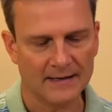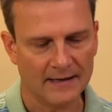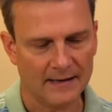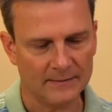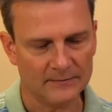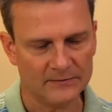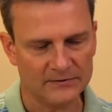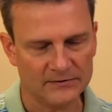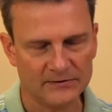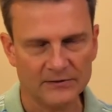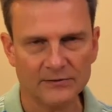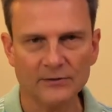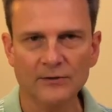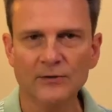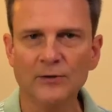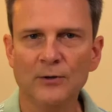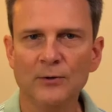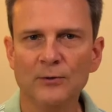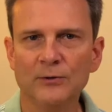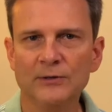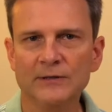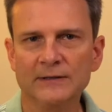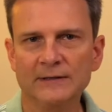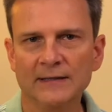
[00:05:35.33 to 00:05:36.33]
I'm still
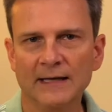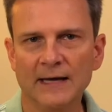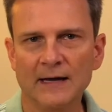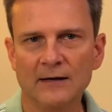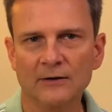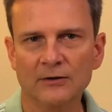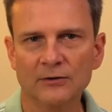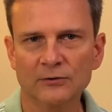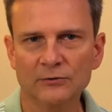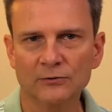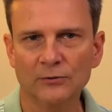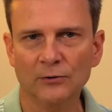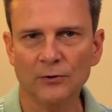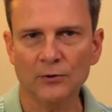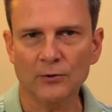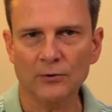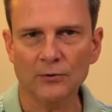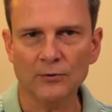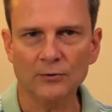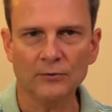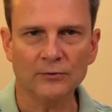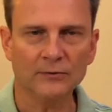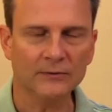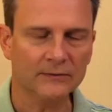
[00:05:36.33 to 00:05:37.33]
holding down
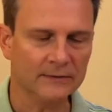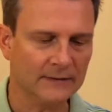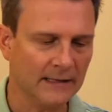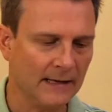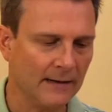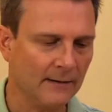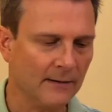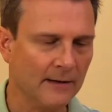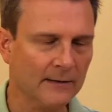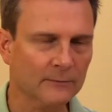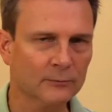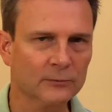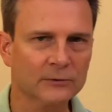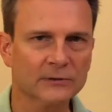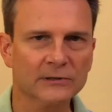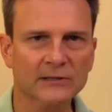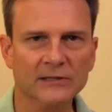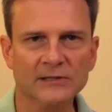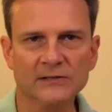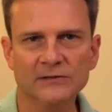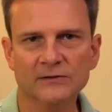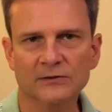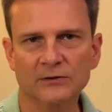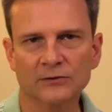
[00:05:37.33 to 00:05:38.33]
control. Now I
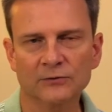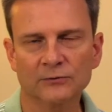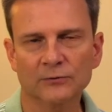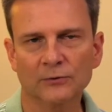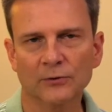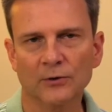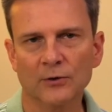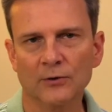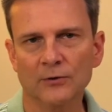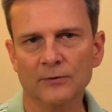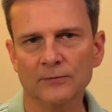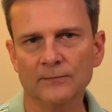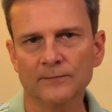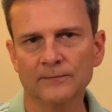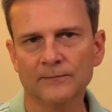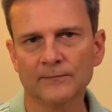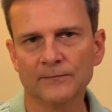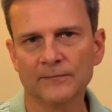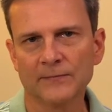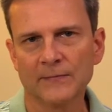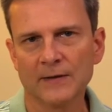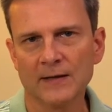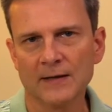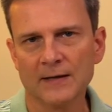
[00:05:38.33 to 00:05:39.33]
release control.
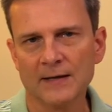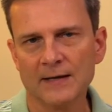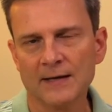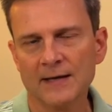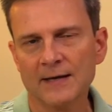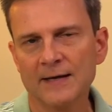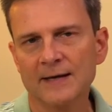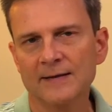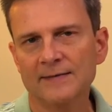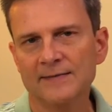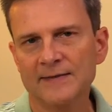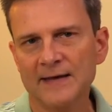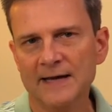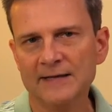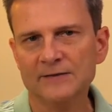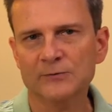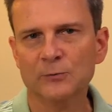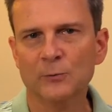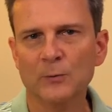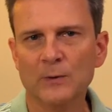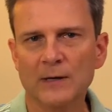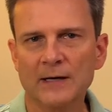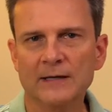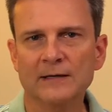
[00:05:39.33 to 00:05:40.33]

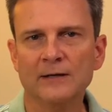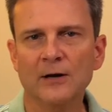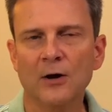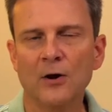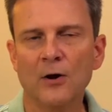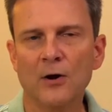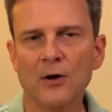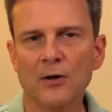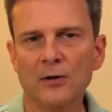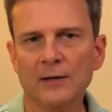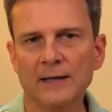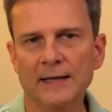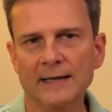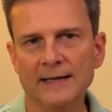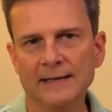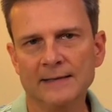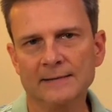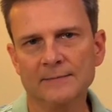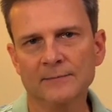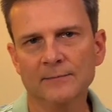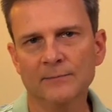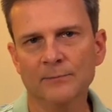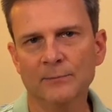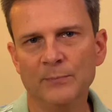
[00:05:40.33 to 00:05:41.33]
That's what I'd call
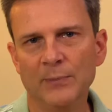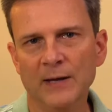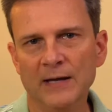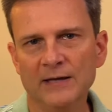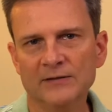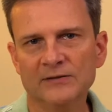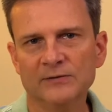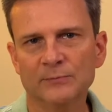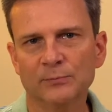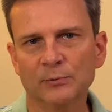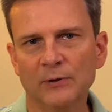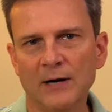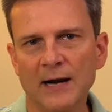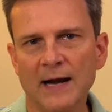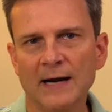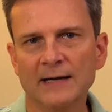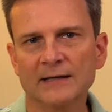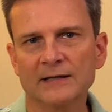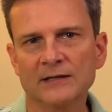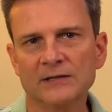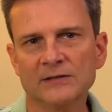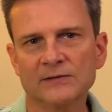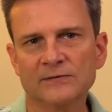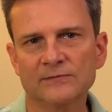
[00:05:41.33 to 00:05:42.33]
a best
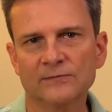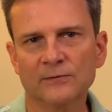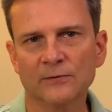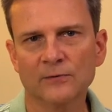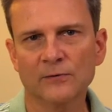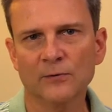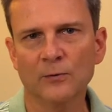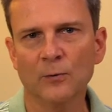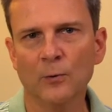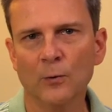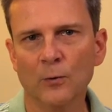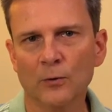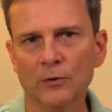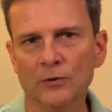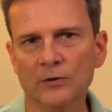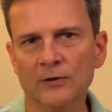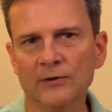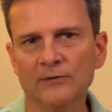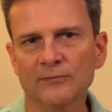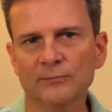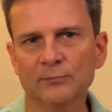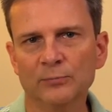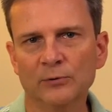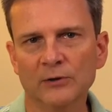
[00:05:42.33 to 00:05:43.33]
practice for the order
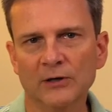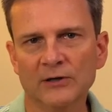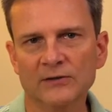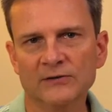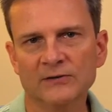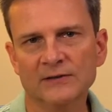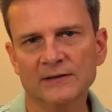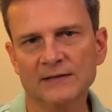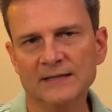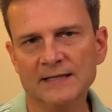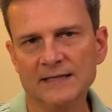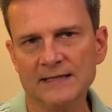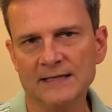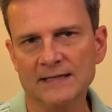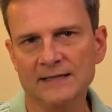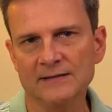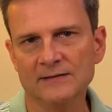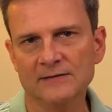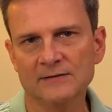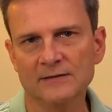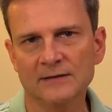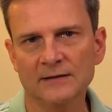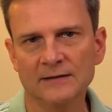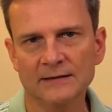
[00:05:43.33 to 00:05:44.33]
of pressing
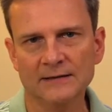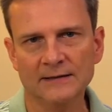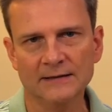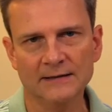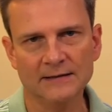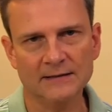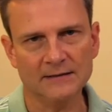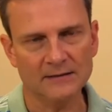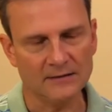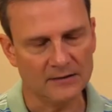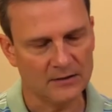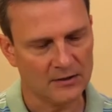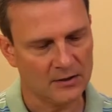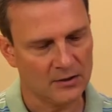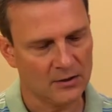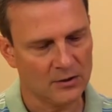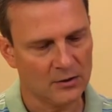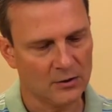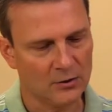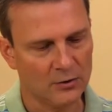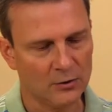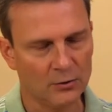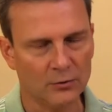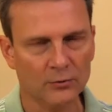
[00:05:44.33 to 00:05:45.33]
keys. Again,
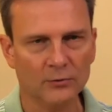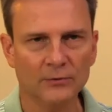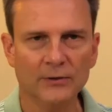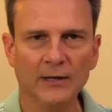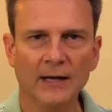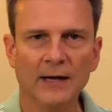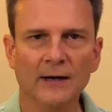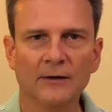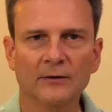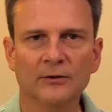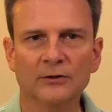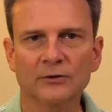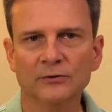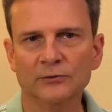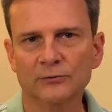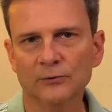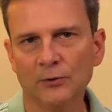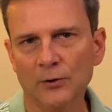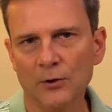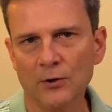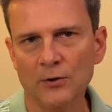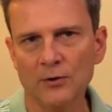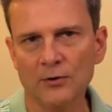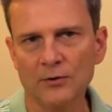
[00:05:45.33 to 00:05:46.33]
hold down
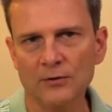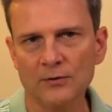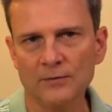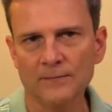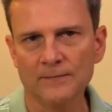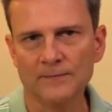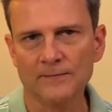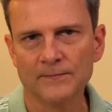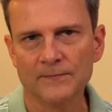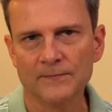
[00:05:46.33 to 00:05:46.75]
control,